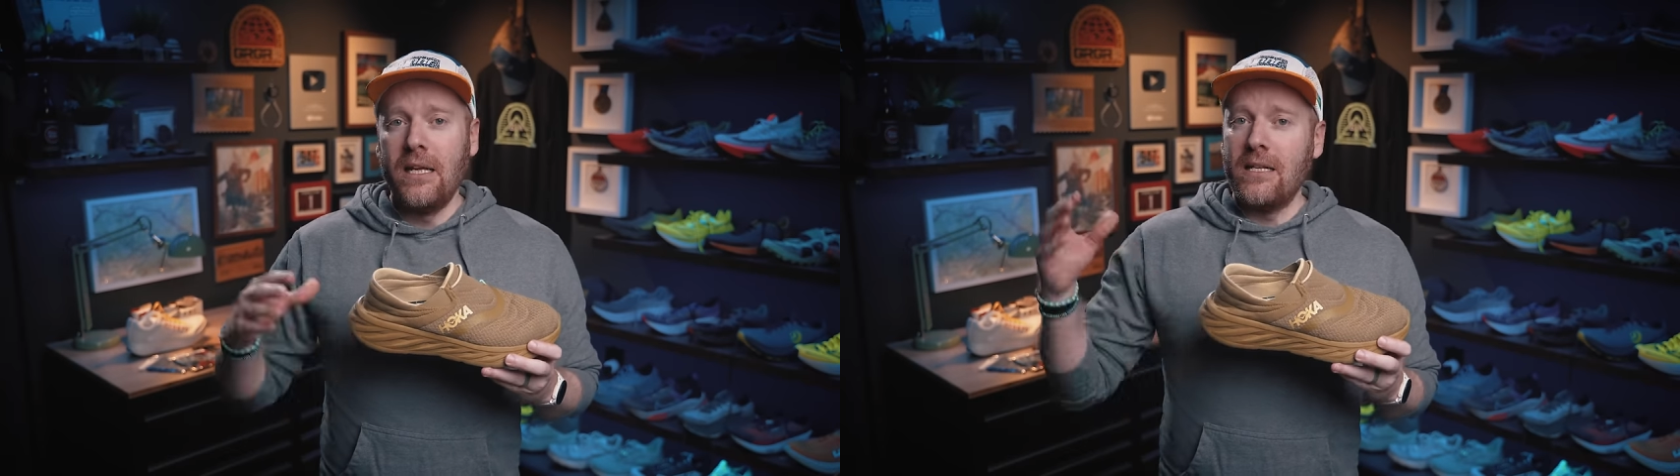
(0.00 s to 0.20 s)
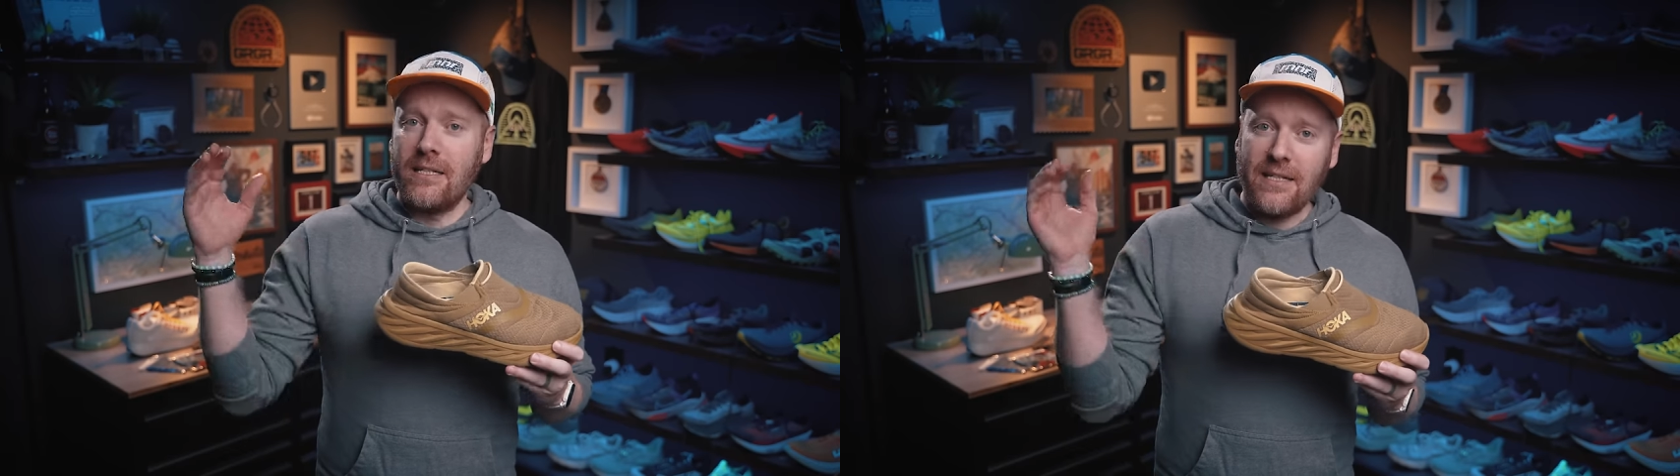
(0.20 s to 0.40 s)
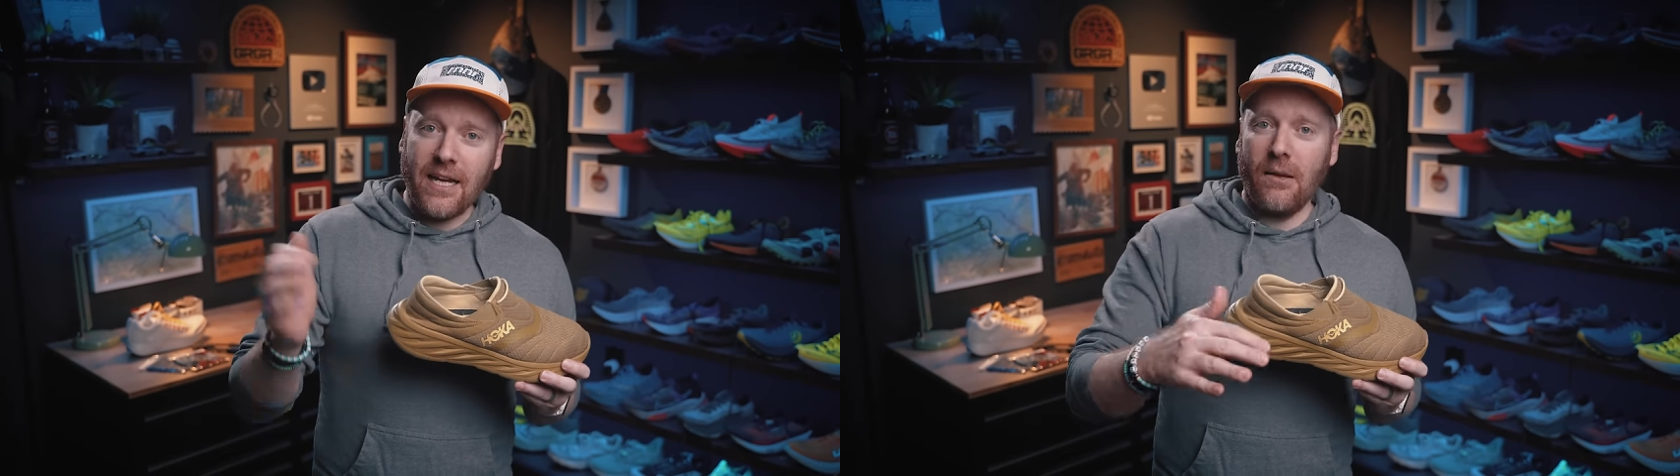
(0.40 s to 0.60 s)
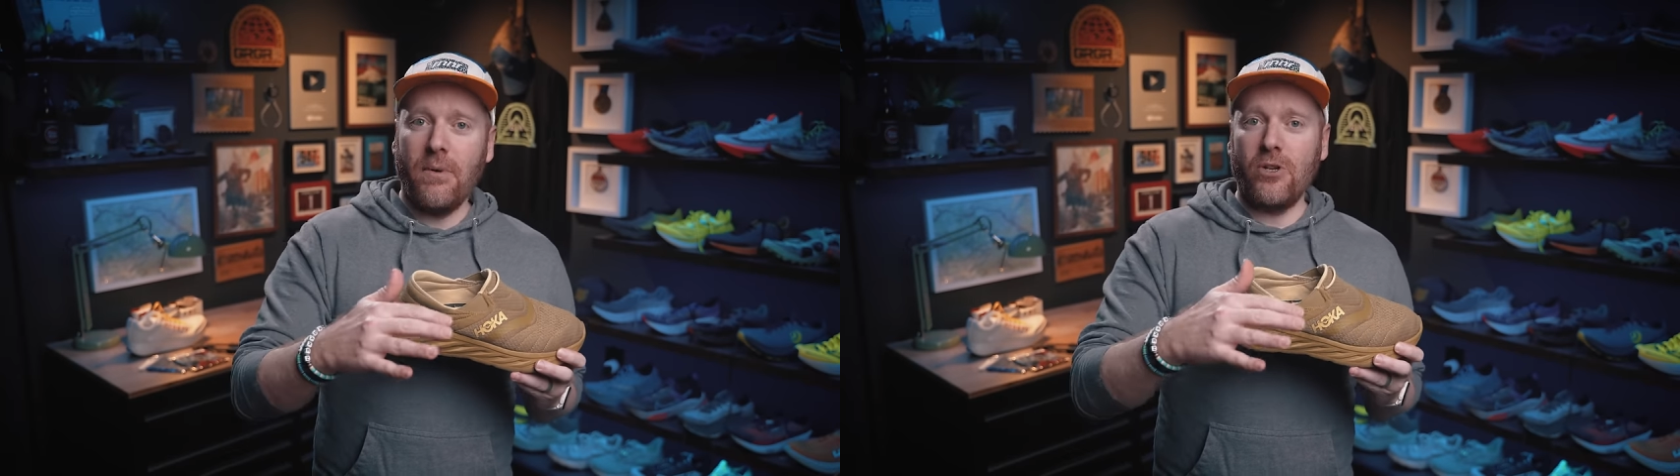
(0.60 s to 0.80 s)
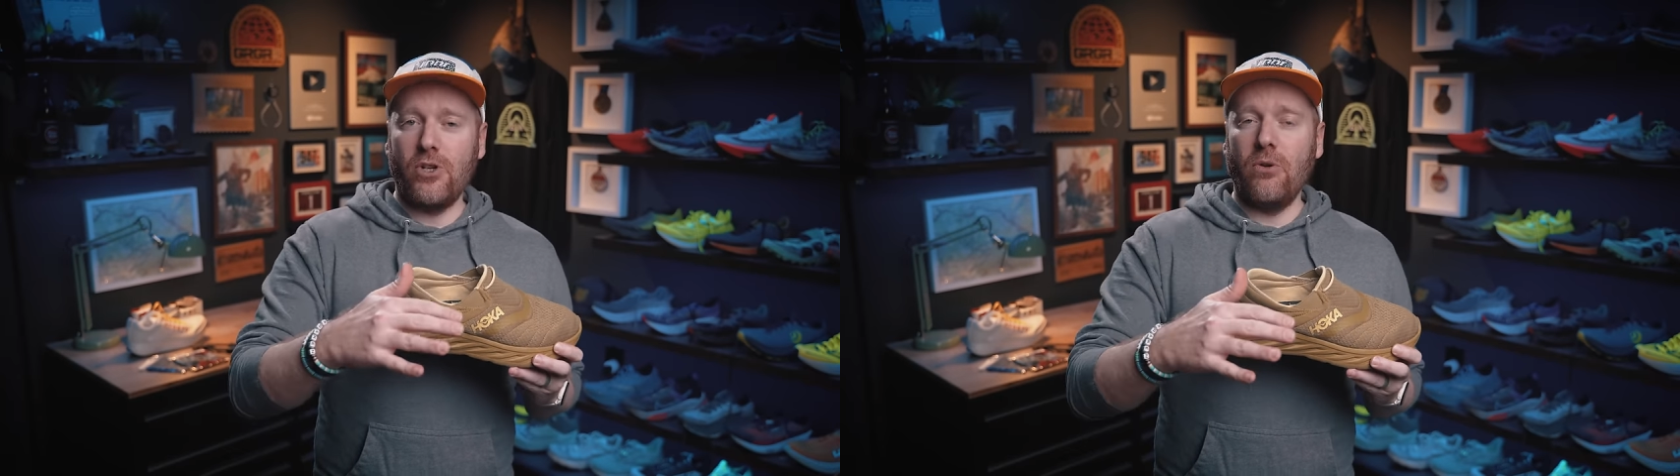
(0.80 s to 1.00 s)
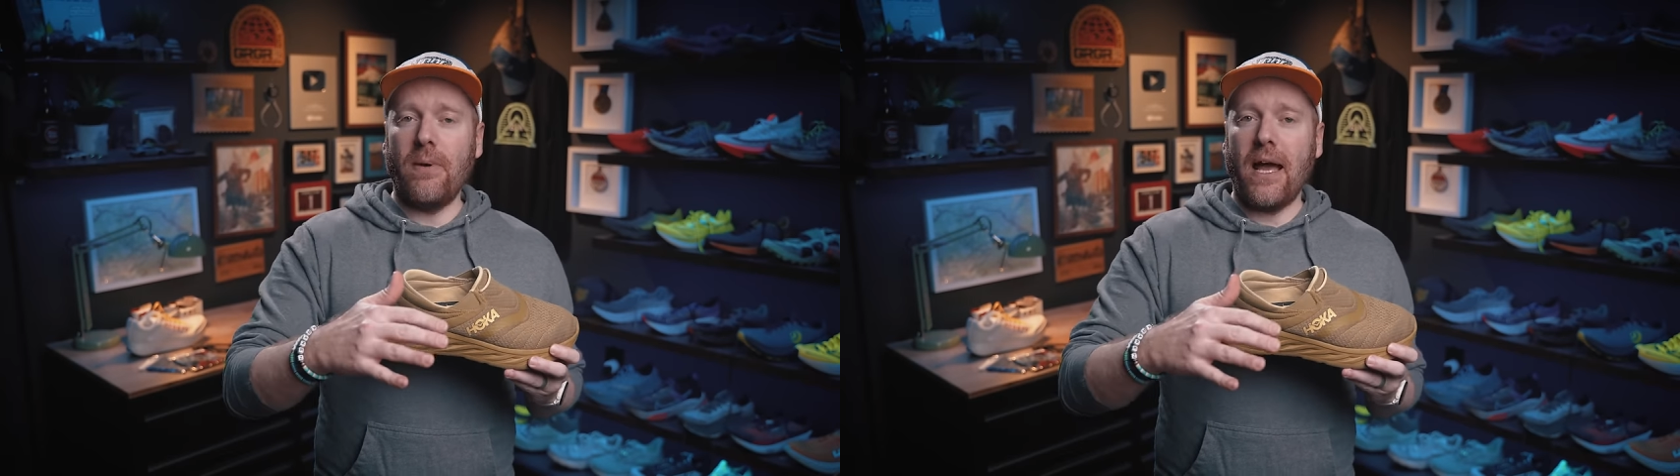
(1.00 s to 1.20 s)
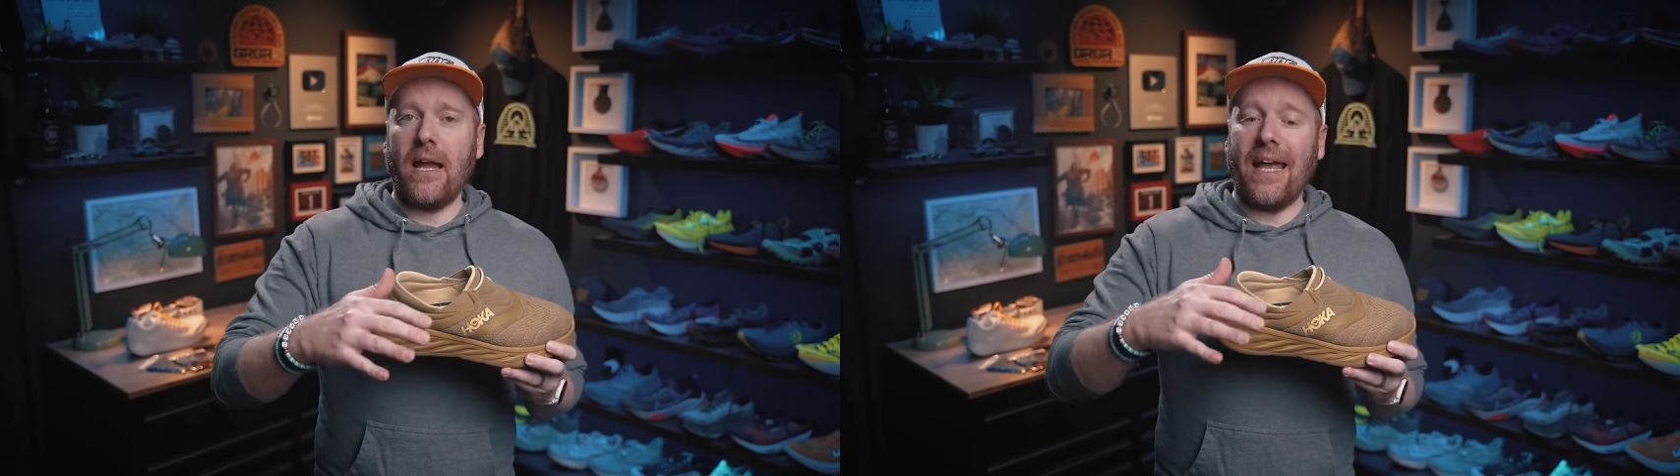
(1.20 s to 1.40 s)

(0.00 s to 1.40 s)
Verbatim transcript: Stick them in a shoe bag,